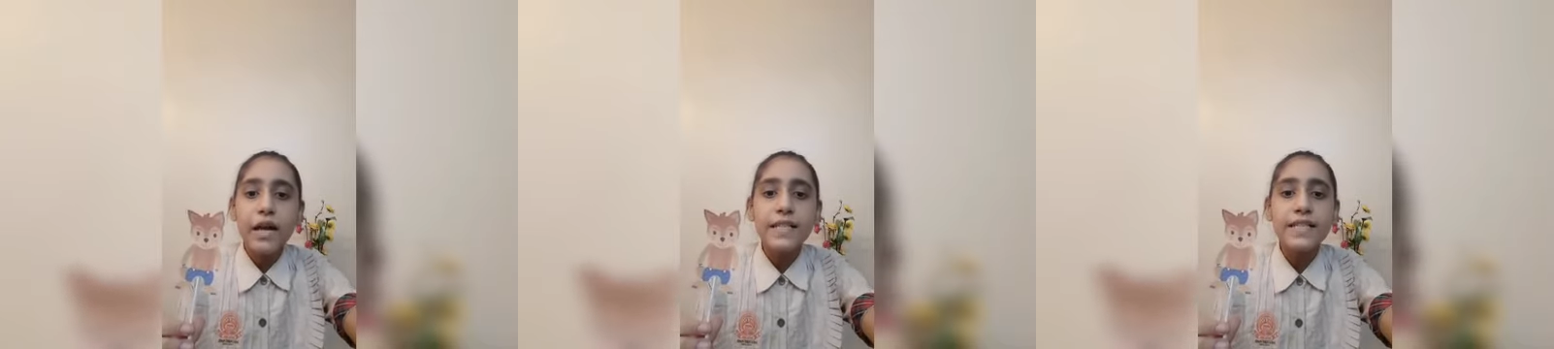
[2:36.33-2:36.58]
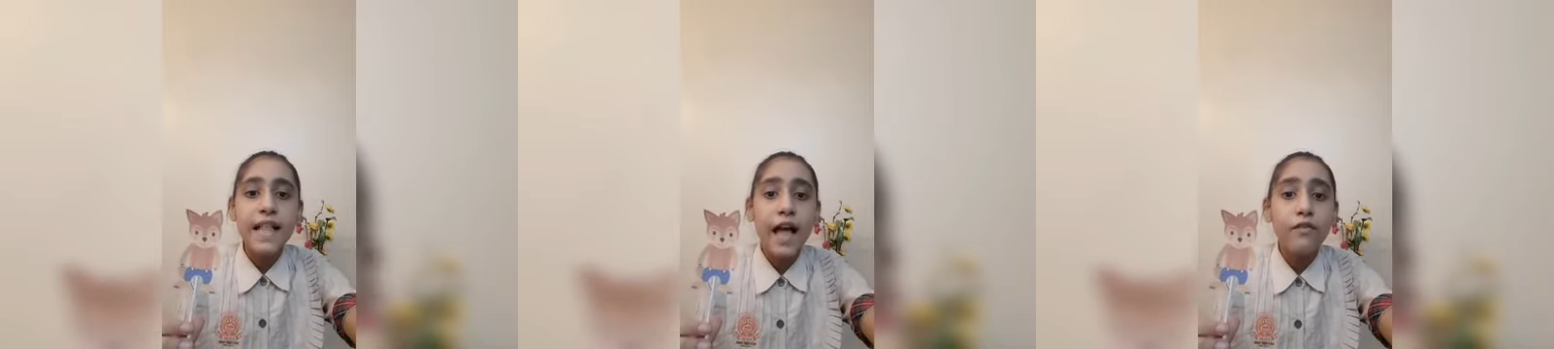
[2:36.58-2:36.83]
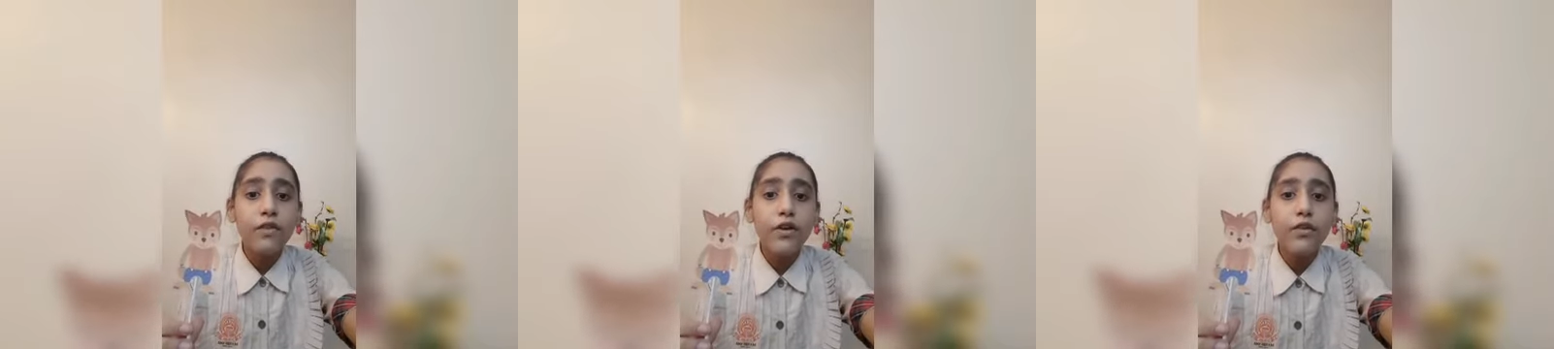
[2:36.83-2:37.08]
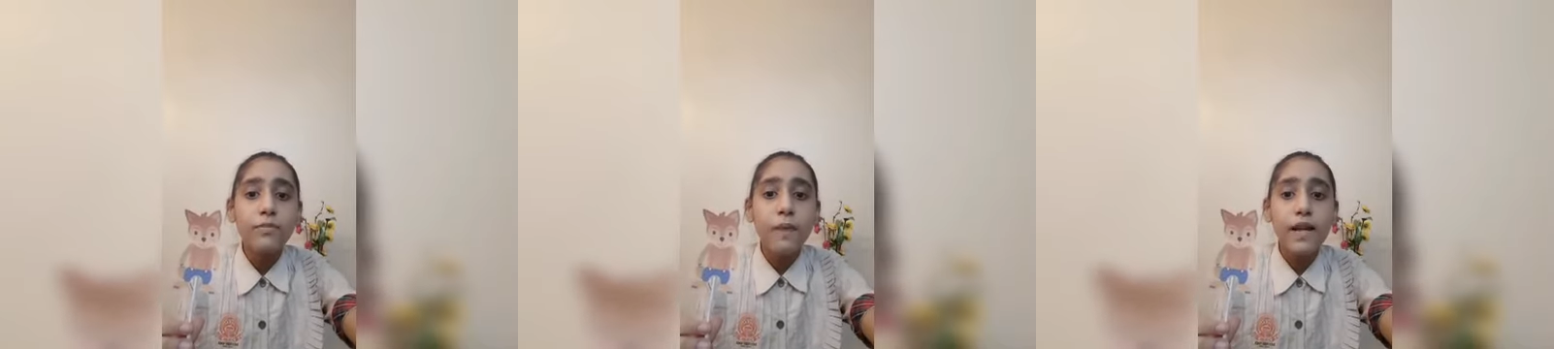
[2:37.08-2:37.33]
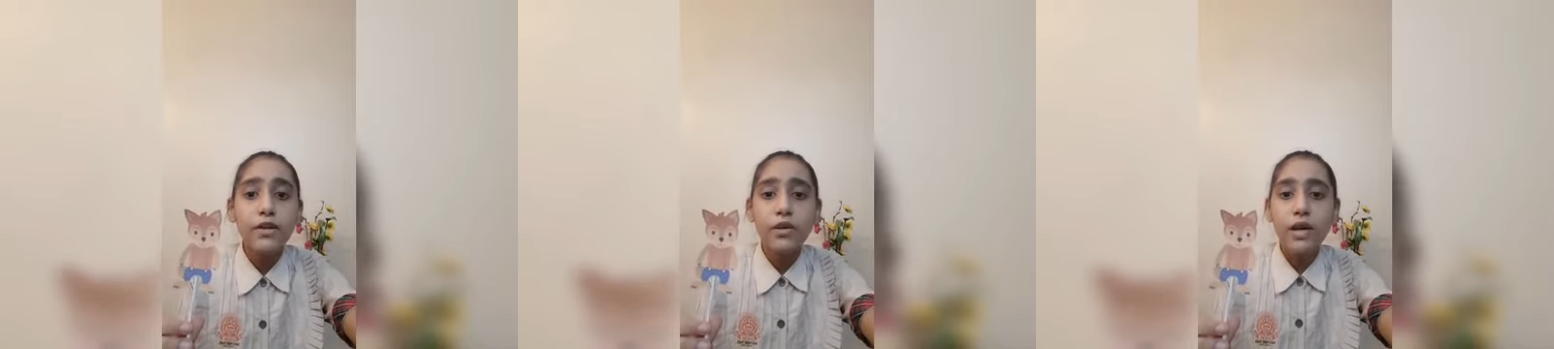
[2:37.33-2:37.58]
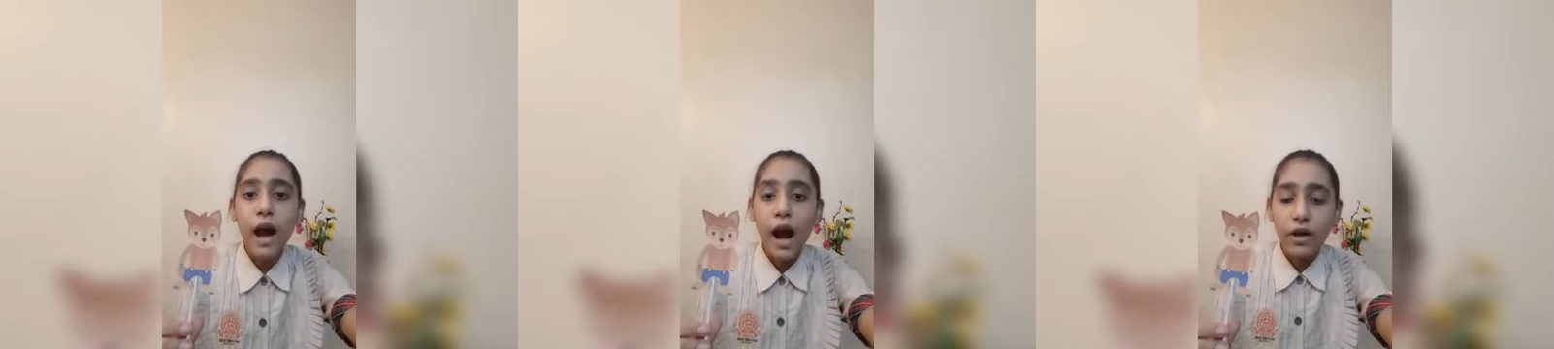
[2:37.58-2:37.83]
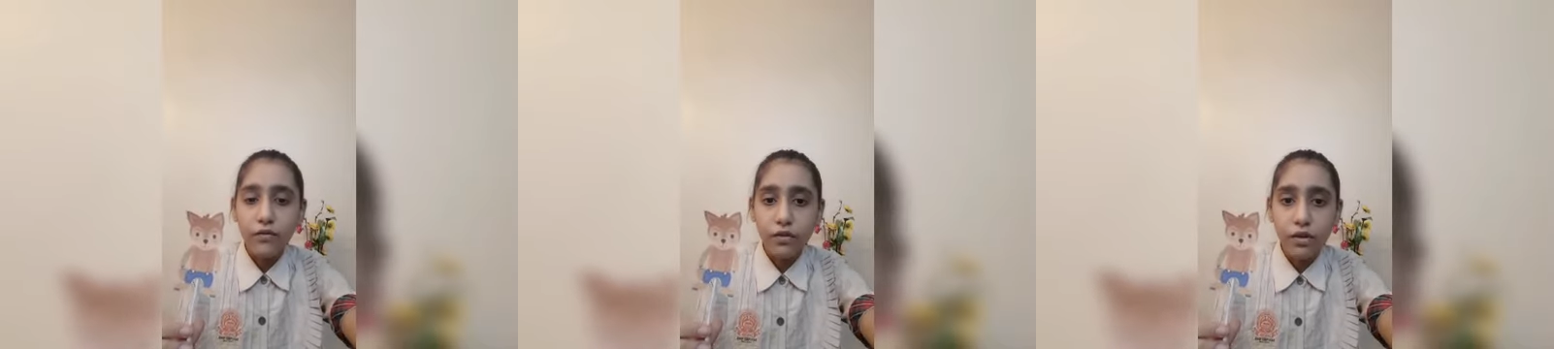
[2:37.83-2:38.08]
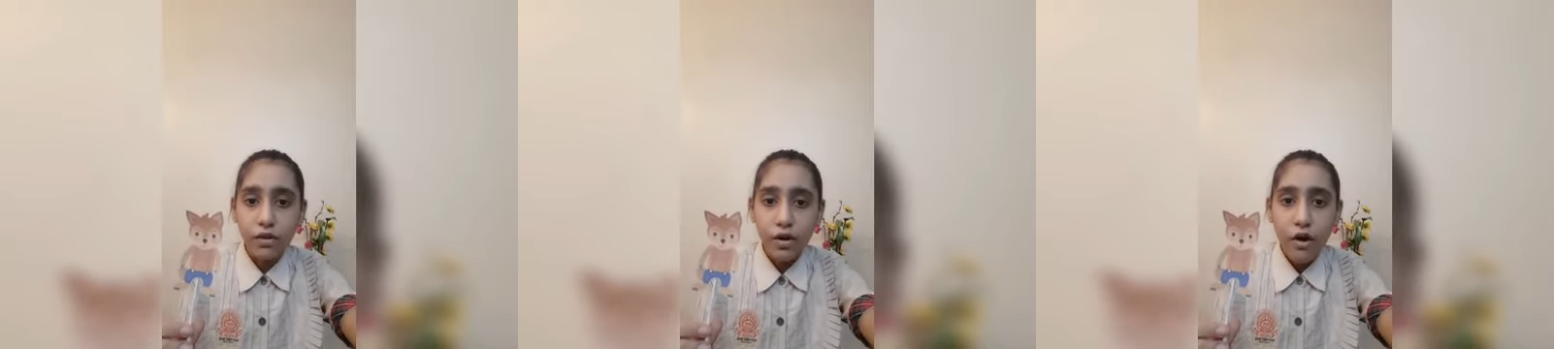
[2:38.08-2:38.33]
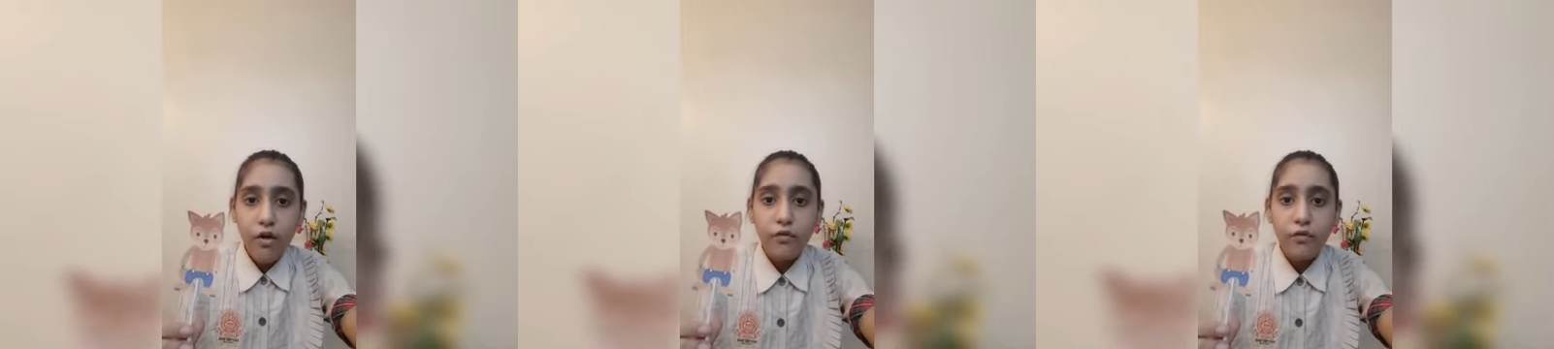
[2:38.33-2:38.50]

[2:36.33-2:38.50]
his livelihood by doing hard work.